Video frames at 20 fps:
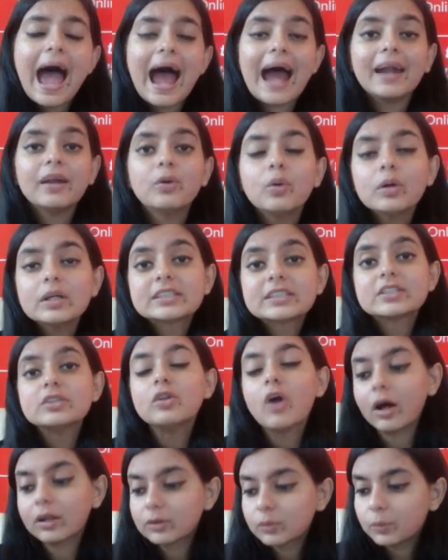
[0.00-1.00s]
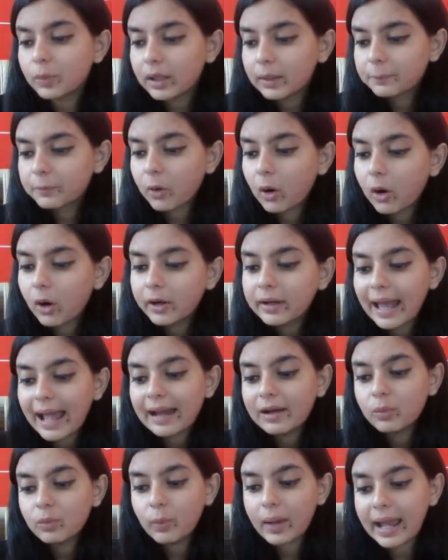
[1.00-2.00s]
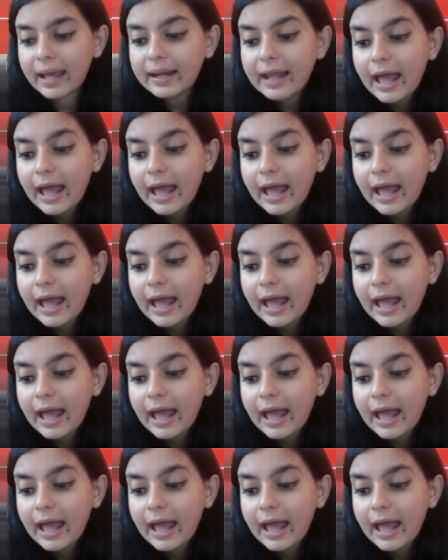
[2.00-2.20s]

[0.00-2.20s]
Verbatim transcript: and who is northward born, and